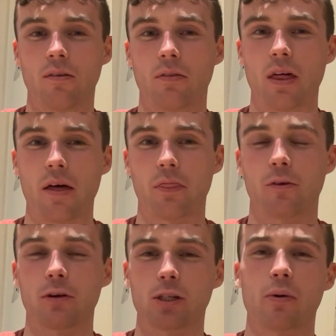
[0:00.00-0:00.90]
that
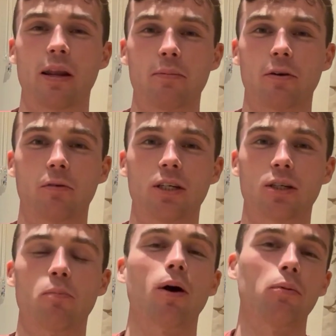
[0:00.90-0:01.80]
3:20 minute range,
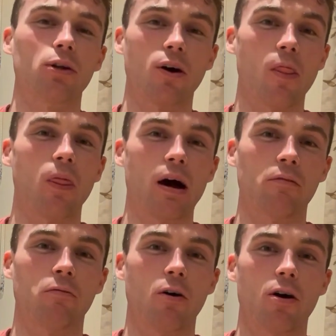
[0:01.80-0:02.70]
I'm probably not
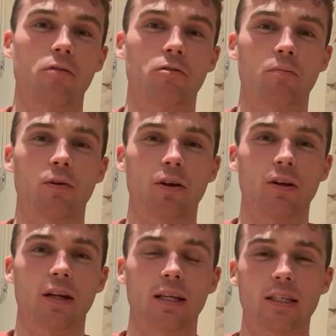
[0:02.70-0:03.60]
that far from
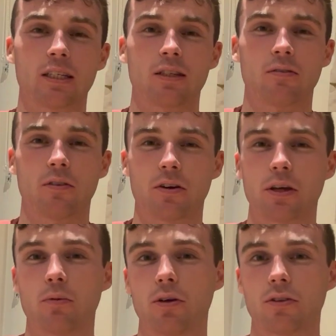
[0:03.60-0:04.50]
running at least
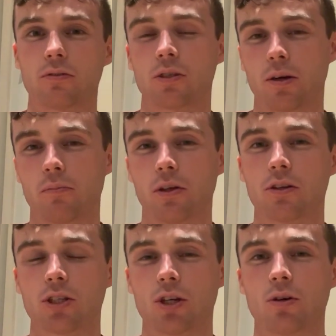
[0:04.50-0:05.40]
31 something.
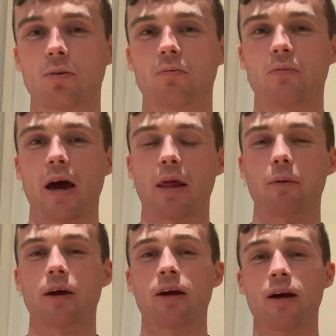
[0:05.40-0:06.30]
So
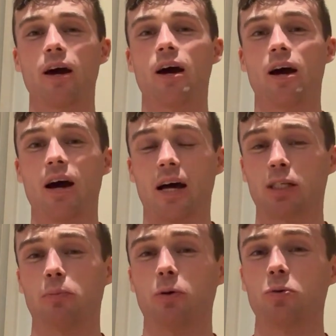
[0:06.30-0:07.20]
anyway, I
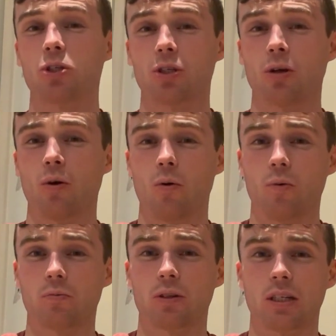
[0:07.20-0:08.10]
suppose
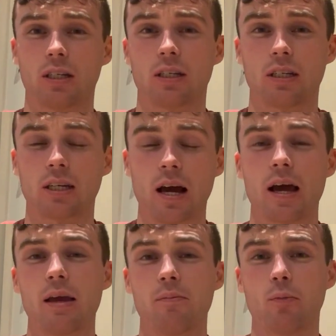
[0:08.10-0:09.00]

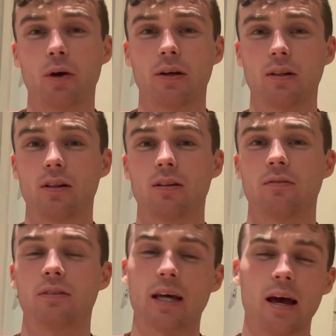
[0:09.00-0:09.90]
time will
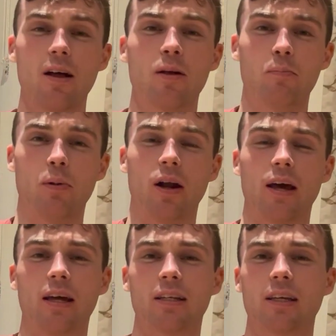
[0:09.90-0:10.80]
tell,
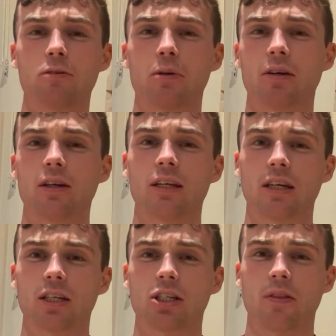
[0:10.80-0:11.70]
but it gives me a good
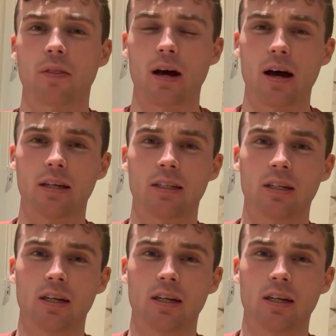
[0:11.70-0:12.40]
indication that